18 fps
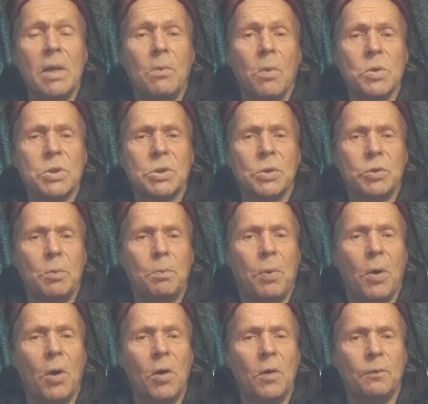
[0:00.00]
was not a
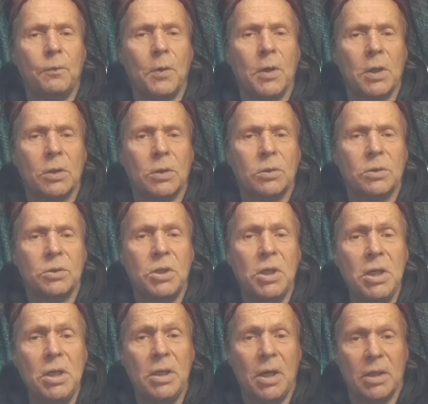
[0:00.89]
perfect
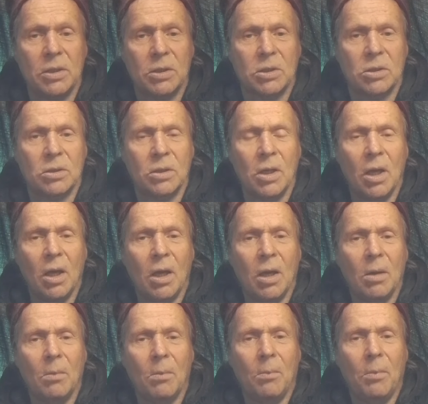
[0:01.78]
tenant,
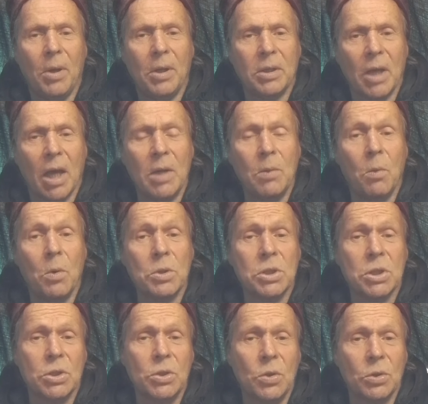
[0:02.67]
but I
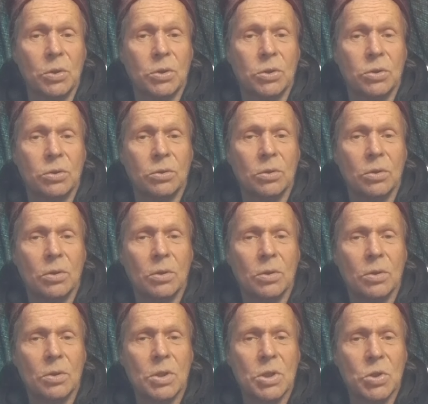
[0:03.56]
was not
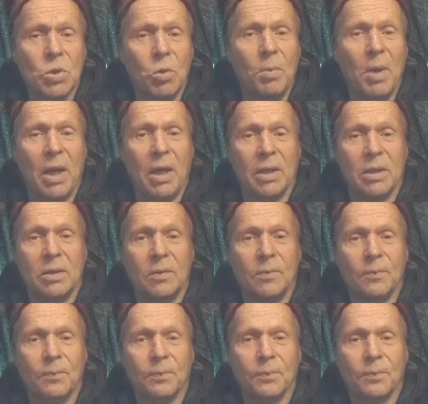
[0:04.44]
so bad.